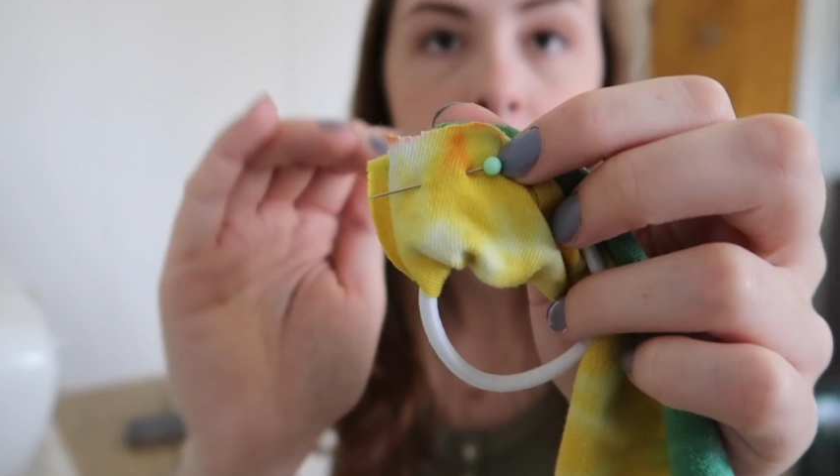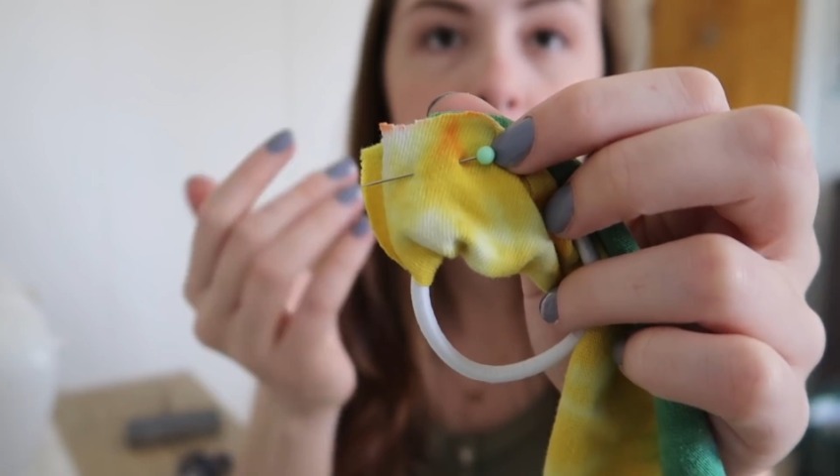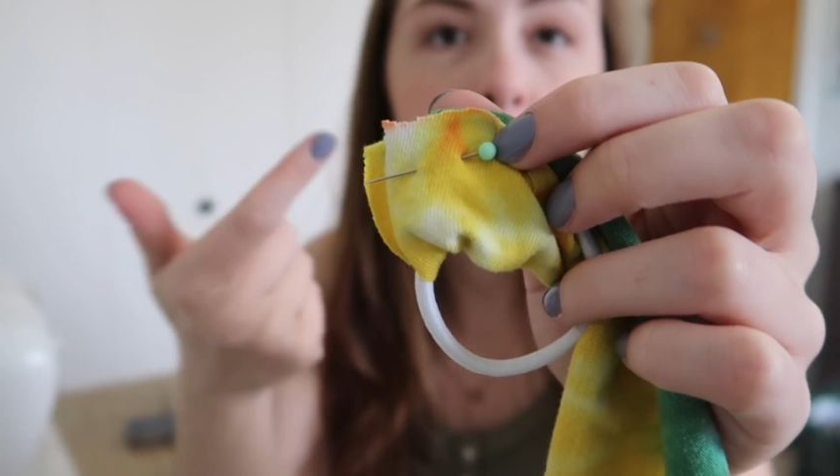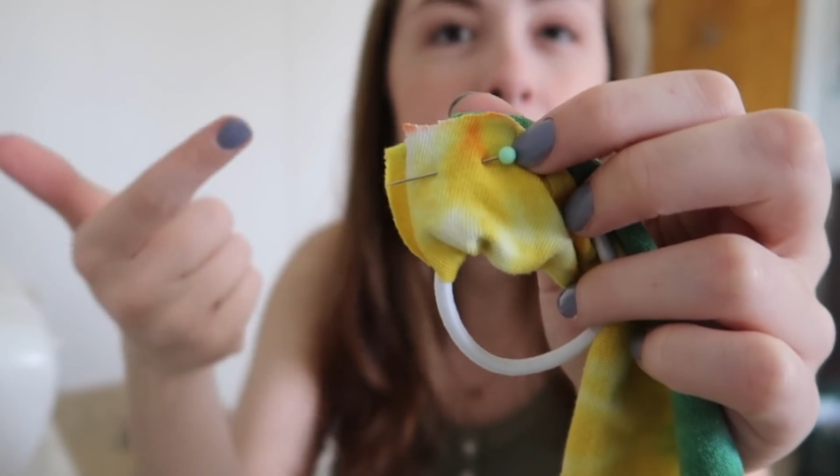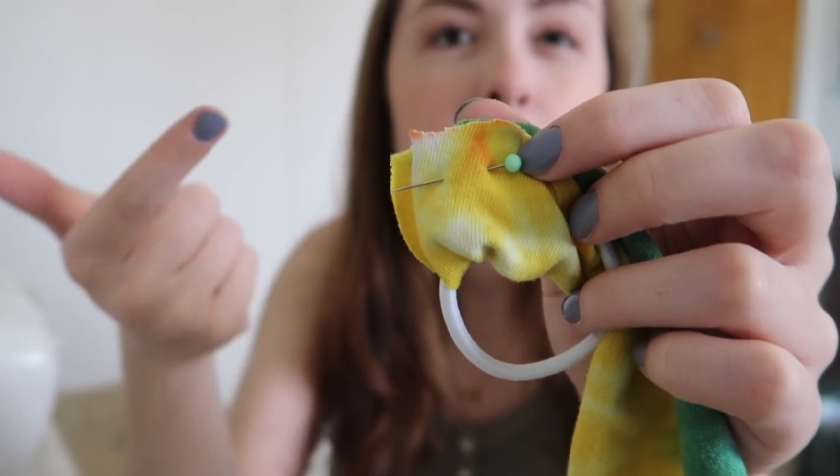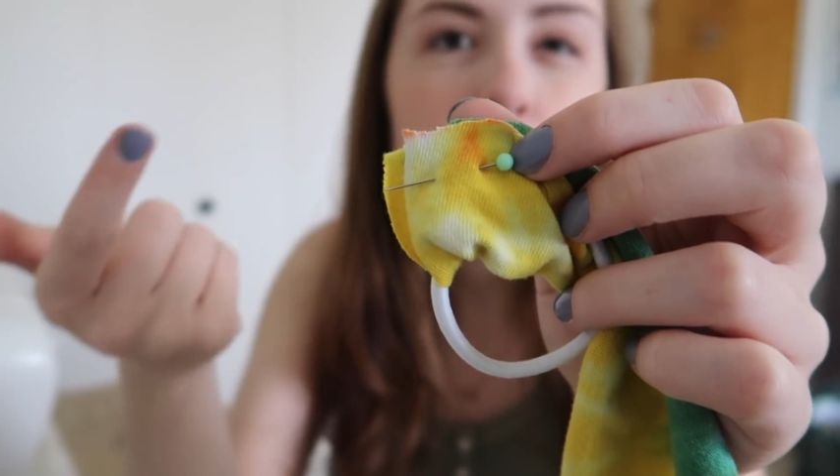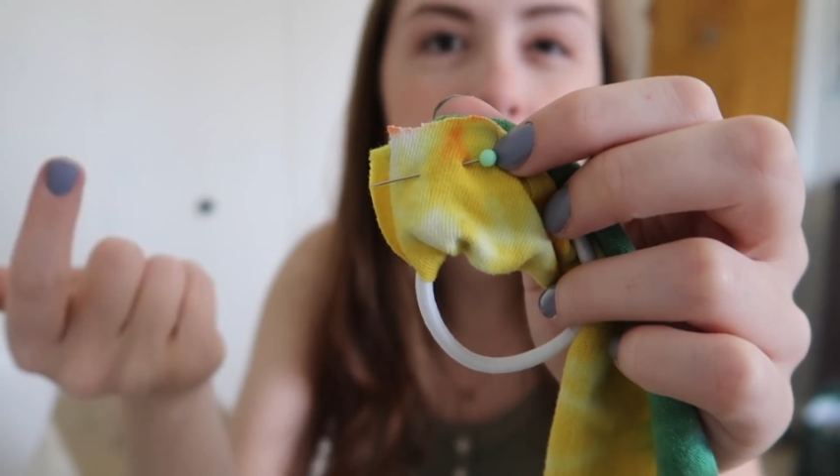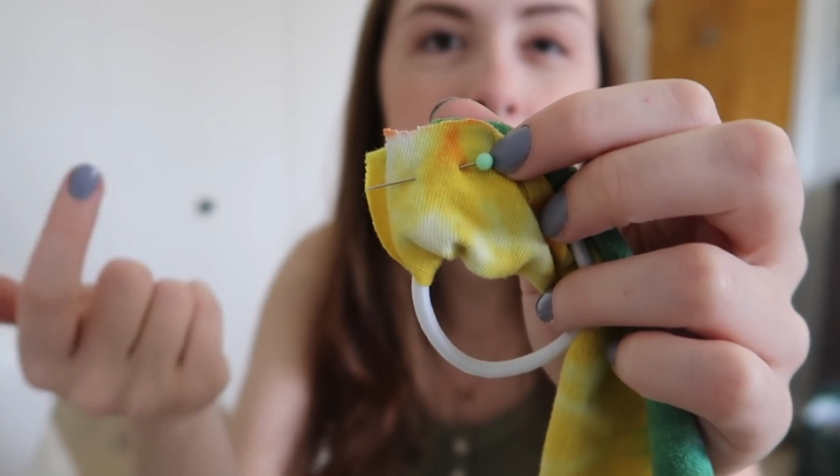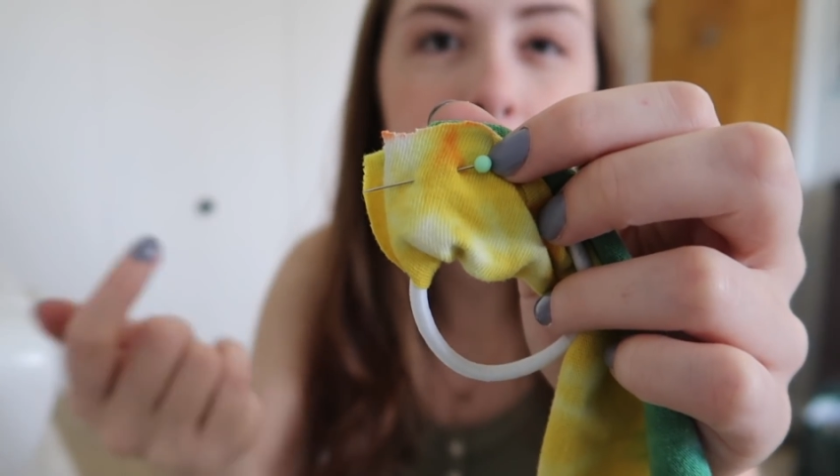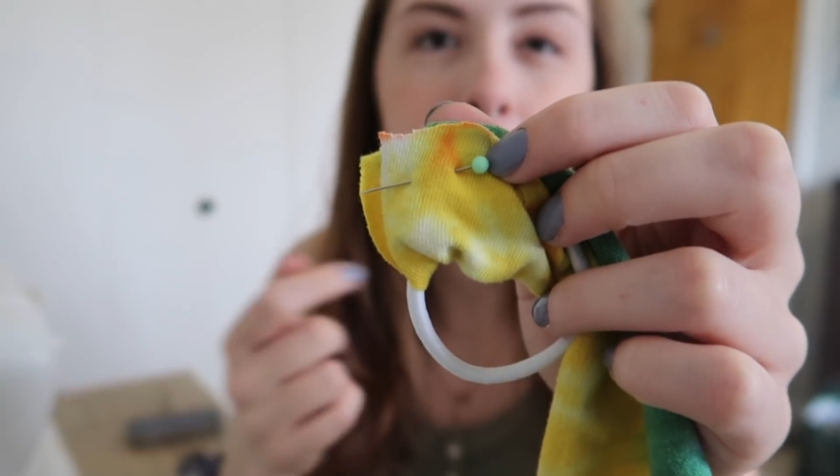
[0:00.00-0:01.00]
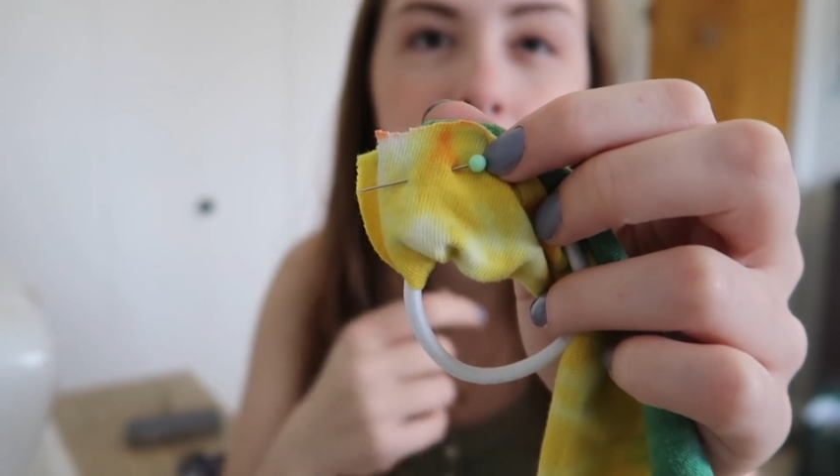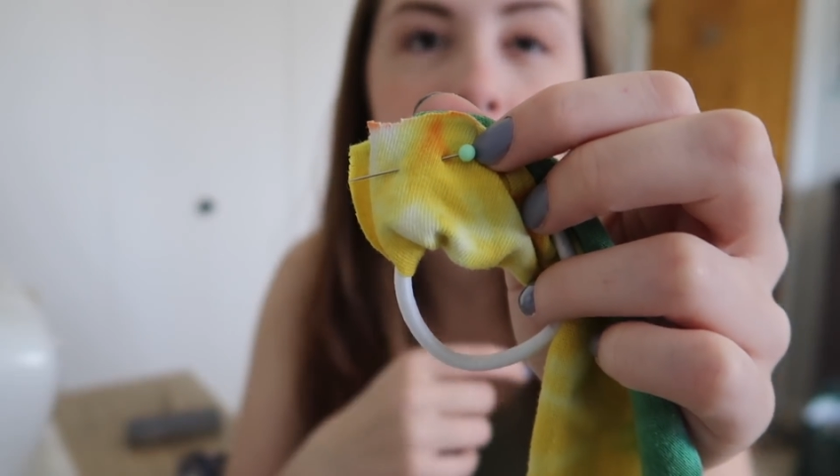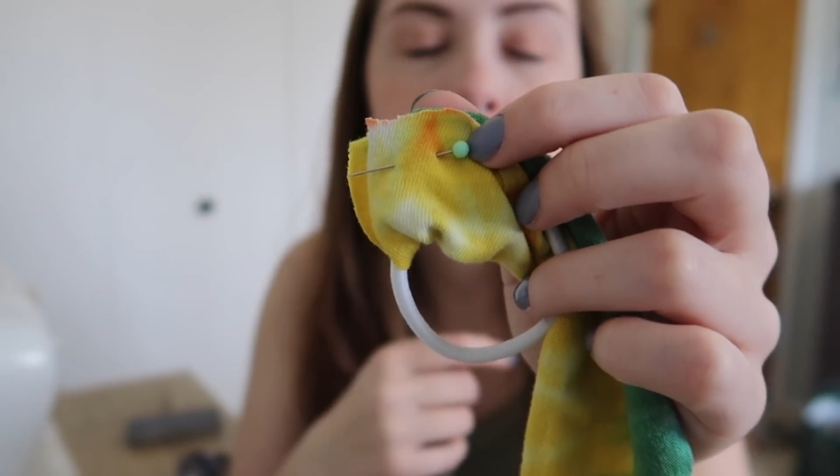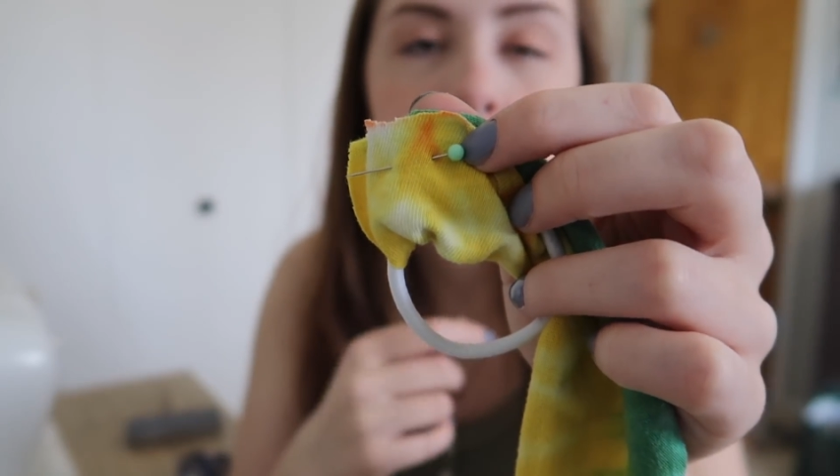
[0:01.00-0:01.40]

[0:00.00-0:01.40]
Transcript: so that it holds it in place,